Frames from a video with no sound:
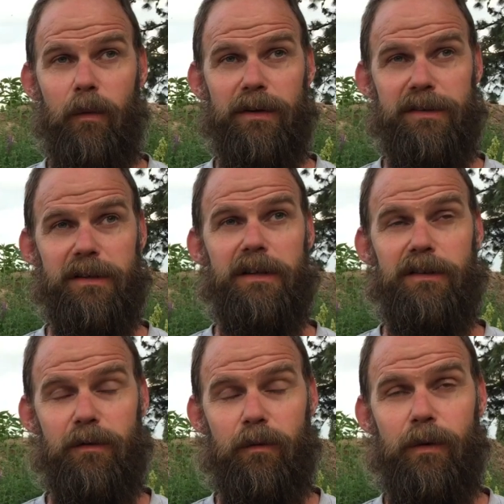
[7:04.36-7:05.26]
which
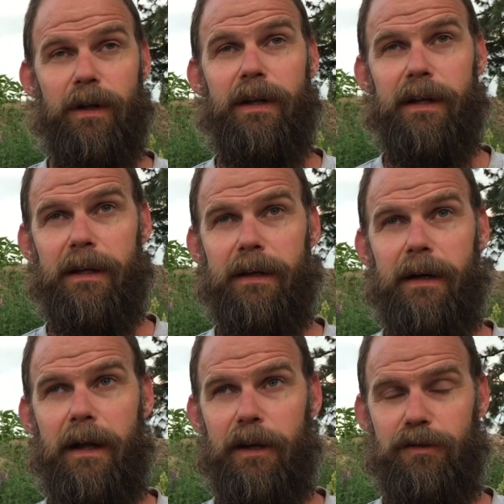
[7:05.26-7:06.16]
is really
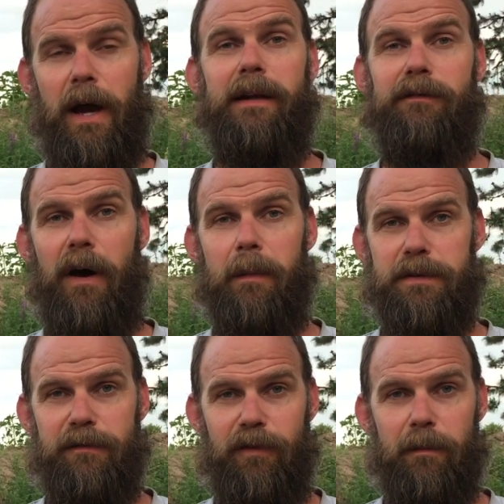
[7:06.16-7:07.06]
an attractive
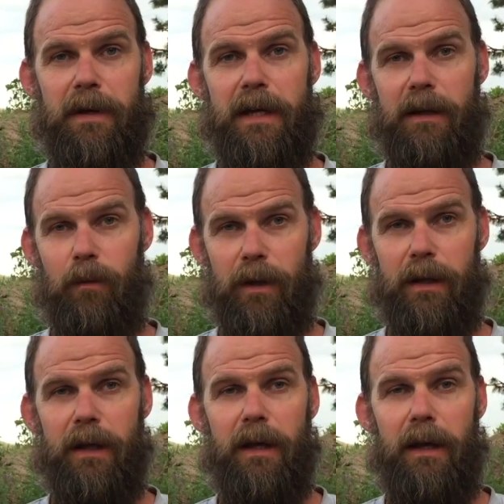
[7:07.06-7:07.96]
option for me. And
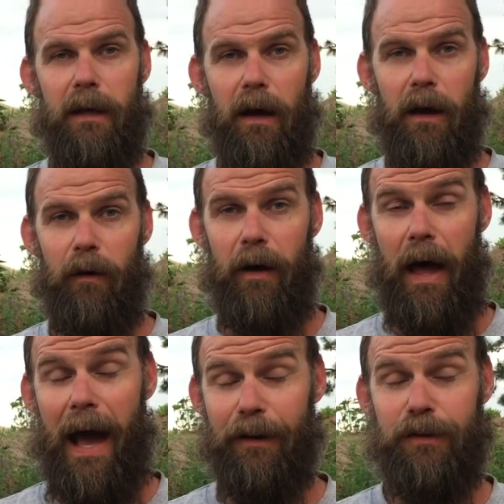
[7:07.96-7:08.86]
we
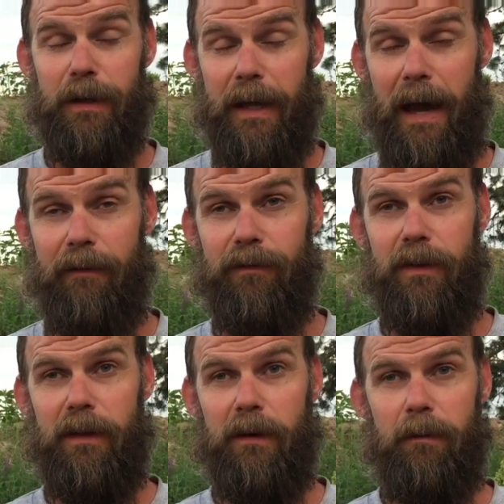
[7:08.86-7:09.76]
actually have
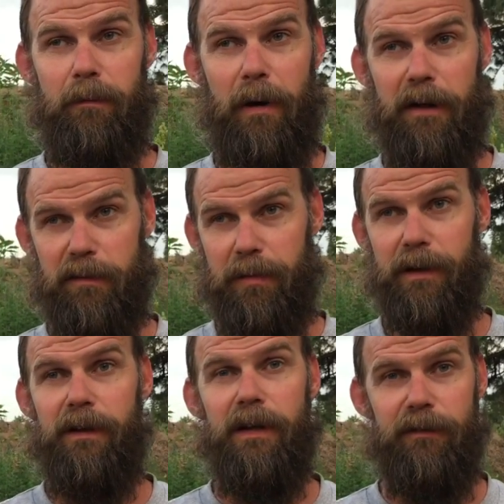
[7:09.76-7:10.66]
the
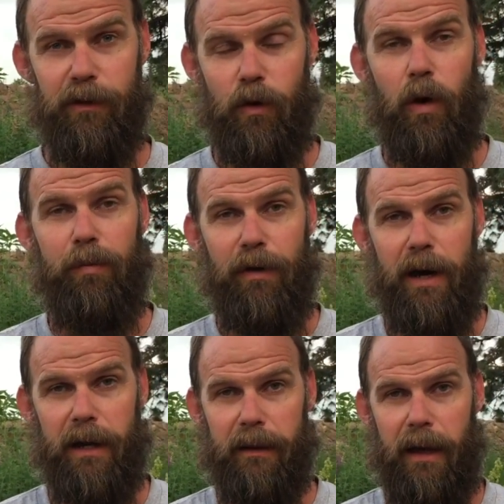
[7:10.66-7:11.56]
possibility of
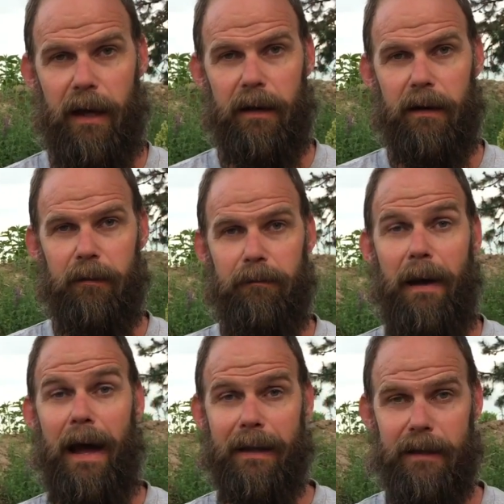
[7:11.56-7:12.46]
incorporating that
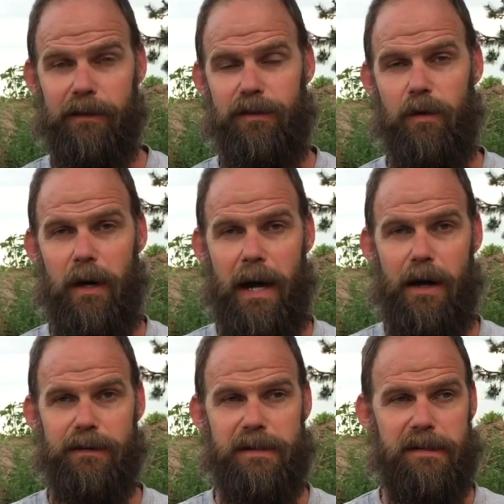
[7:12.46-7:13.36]
back into our
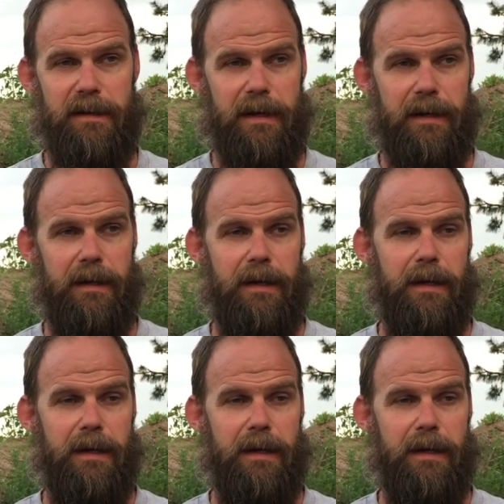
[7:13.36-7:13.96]
house design.